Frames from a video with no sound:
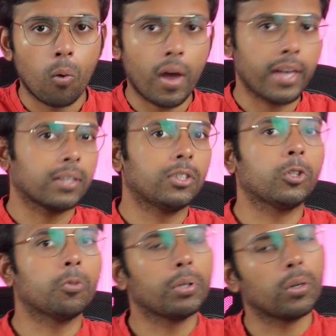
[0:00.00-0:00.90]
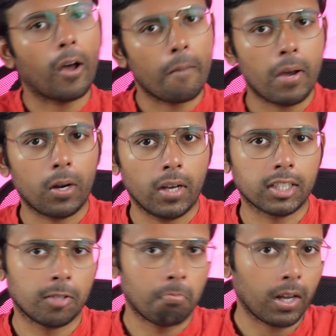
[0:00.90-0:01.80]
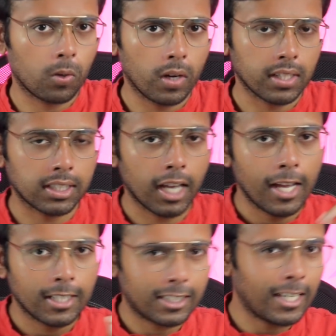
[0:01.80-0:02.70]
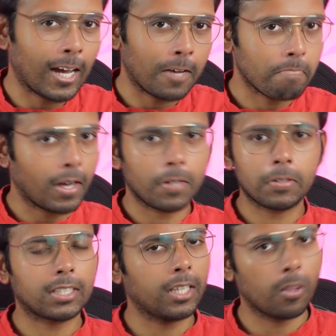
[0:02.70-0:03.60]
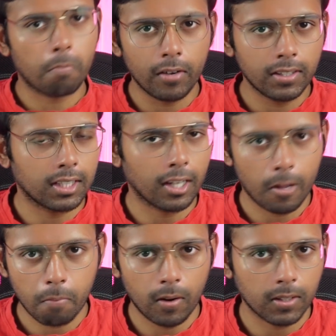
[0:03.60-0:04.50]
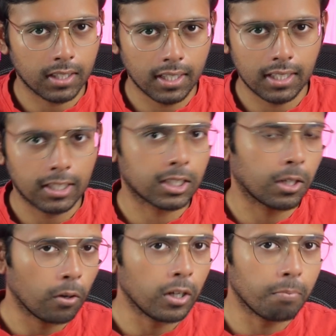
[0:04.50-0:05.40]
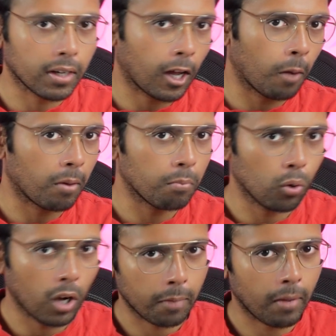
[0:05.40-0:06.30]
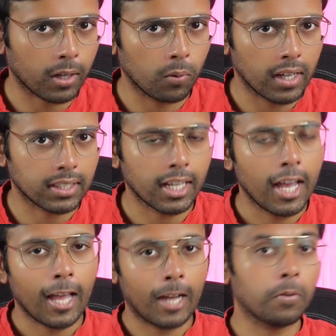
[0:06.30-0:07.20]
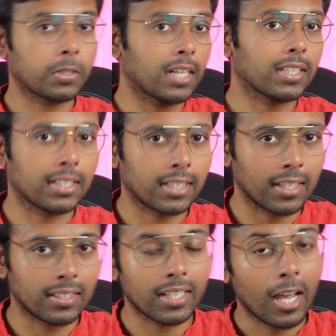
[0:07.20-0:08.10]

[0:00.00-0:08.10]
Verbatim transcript: where you can dual boot iPadOS and macOS. So yeah, I don't see the point in iPadOS 19 slowly becoming more like macOS, and also as I said,